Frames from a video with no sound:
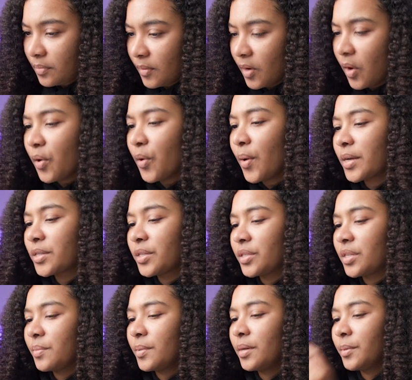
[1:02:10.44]
oh no, actually
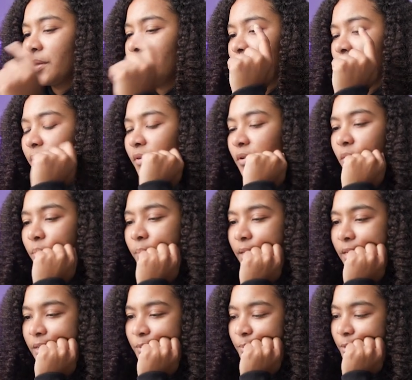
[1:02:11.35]
it's gonna be a little bit difficult
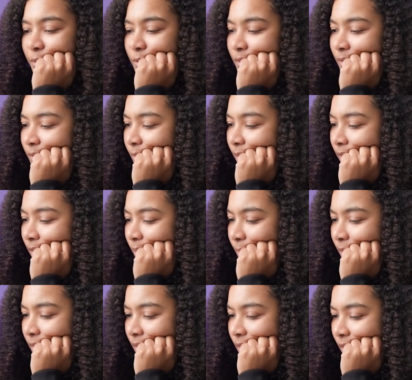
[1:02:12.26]
because we're using a regular
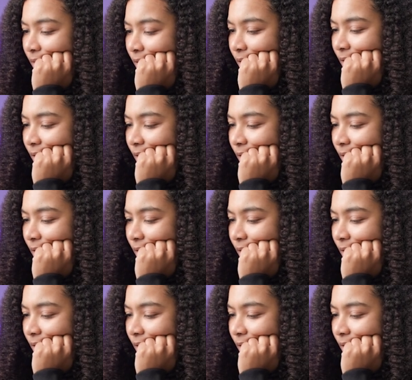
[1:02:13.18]
button.